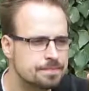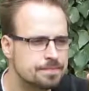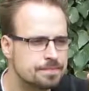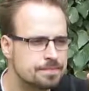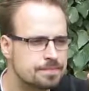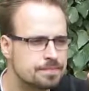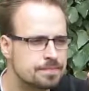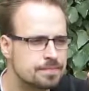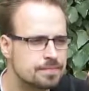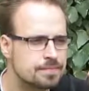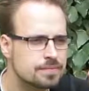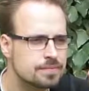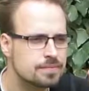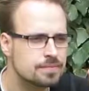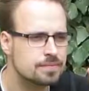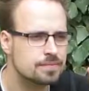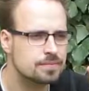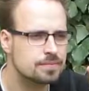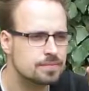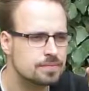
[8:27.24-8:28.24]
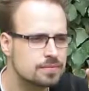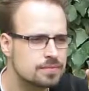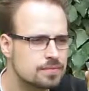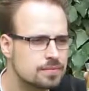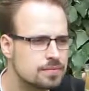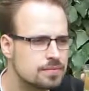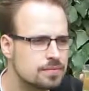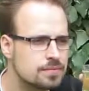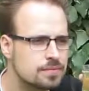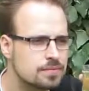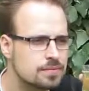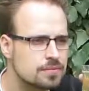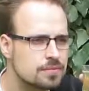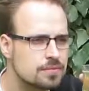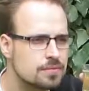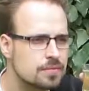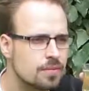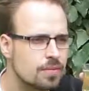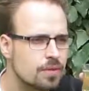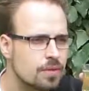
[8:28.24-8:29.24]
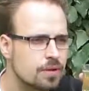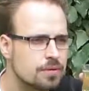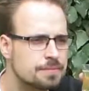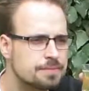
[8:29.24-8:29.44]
No one is speaking in this clip.